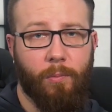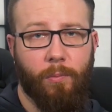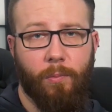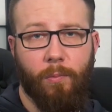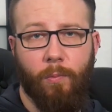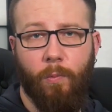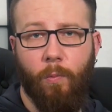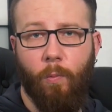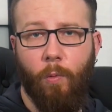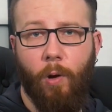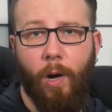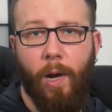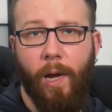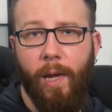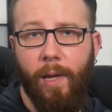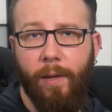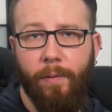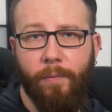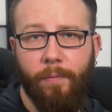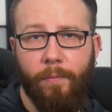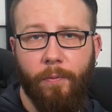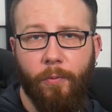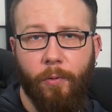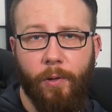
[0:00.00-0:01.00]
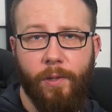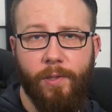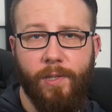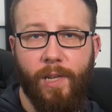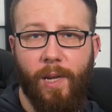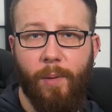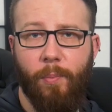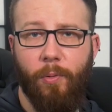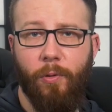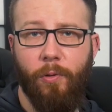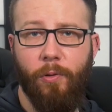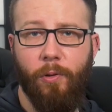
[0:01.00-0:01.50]
Why, for
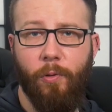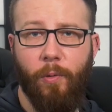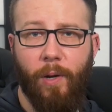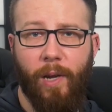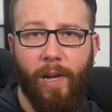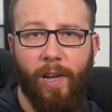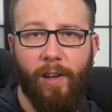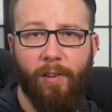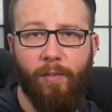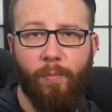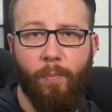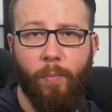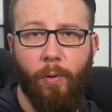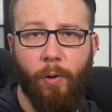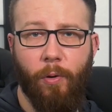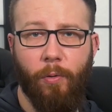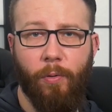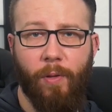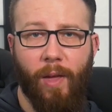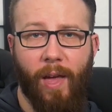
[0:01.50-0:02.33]
example, do I have both